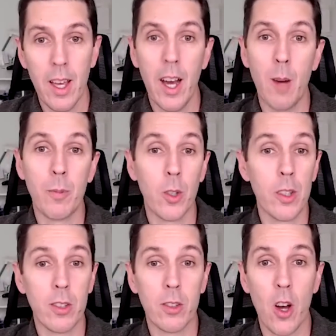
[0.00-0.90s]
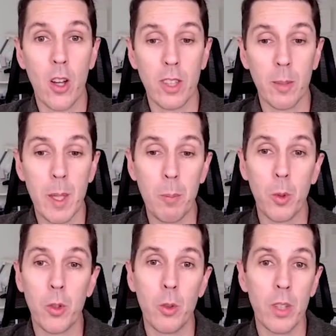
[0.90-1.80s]
Um, so this is causing
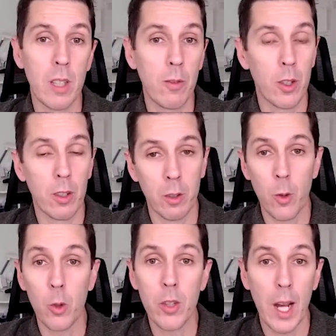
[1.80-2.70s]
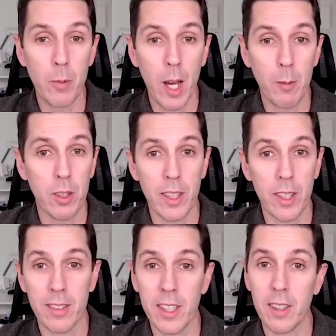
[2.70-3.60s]
people to leave their, their full-time jobs because they
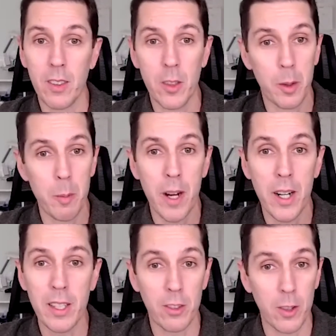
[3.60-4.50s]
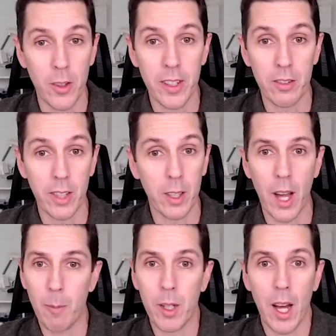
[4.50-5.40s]
see their buddy is doing this. Like,
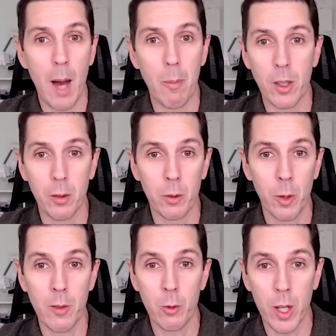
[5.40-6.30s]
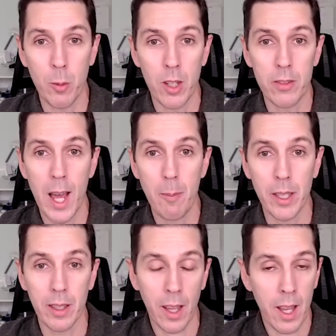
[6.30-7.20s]
I'm going to hop on the gravy train while it's
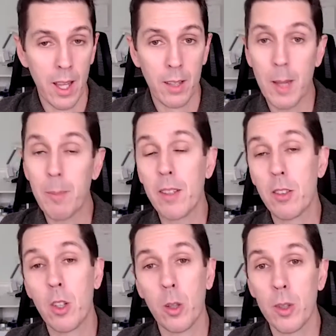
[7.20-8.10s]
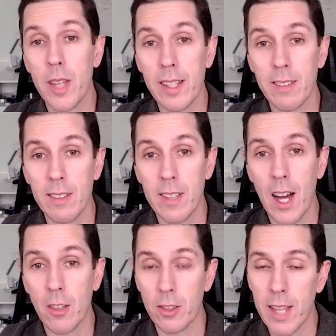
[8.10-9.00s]
happening. Same thing's occurring with the
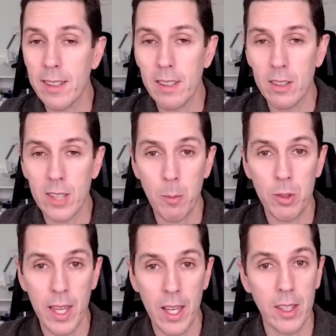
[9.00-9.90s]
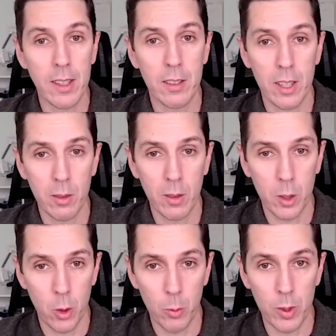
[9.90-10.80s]
anesthesiologists, not to the same scale that it's
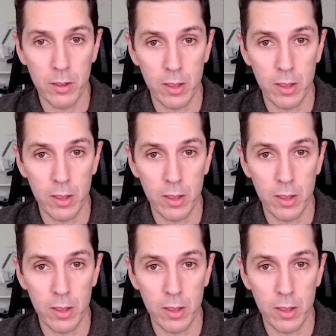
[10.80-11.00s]
occurring with the